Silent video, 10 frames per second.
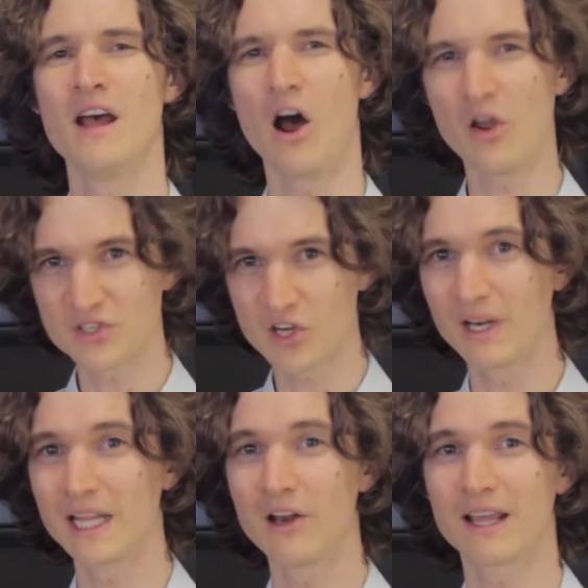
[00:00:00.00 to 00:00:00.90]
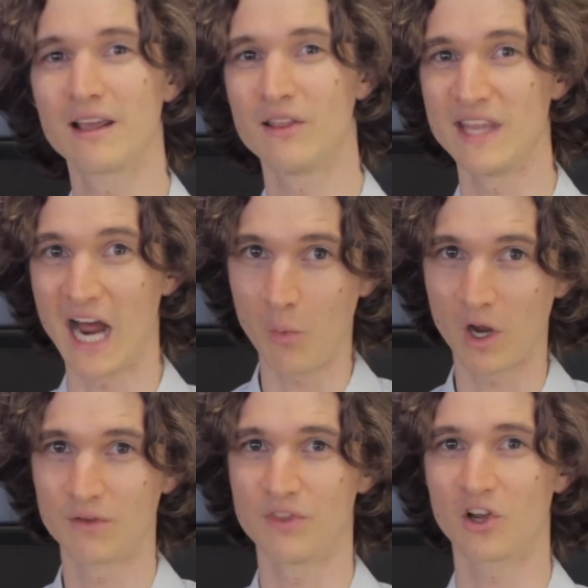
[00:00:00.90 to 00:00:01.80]
I also really like the
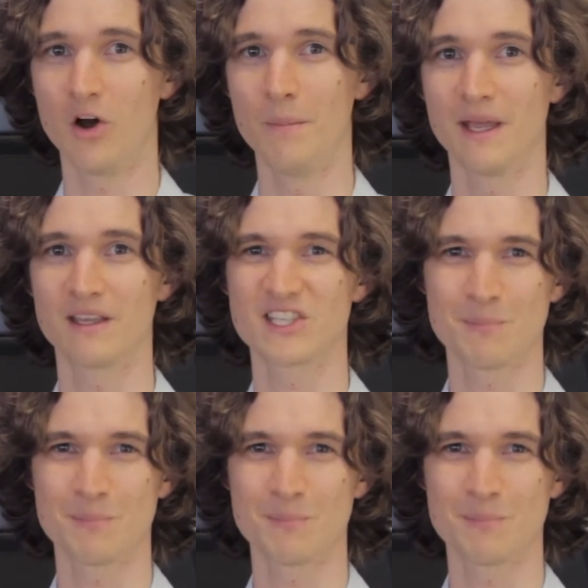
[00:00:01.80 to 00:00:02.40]
artwork of the comic,